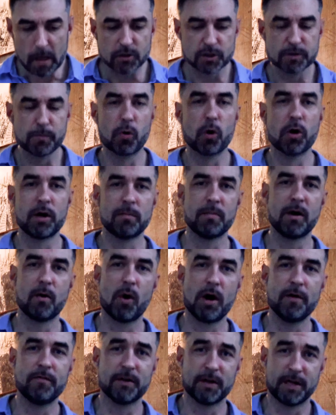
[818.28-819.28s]
supporting my
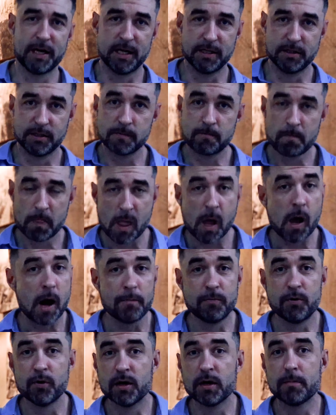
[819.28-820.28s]
wife and kids.
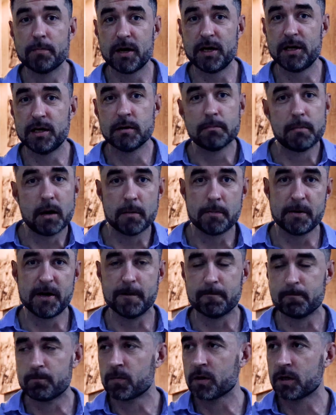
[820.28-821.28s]
I'm doing it by eating bung mi
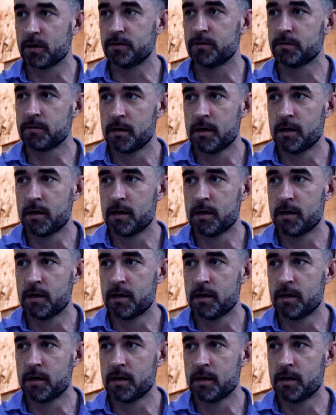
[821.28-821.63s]
because